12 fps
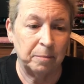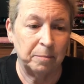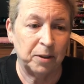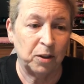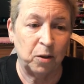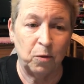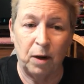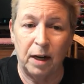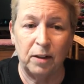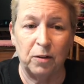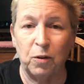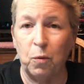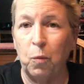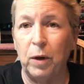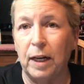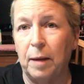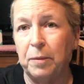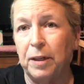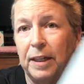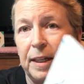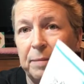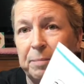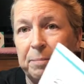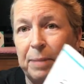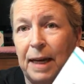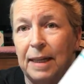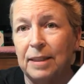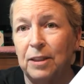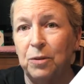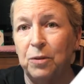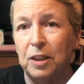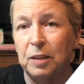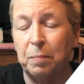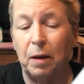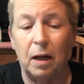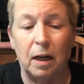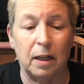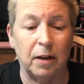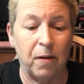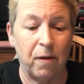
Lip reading: So I don't know when I'm going to get back to doing this block.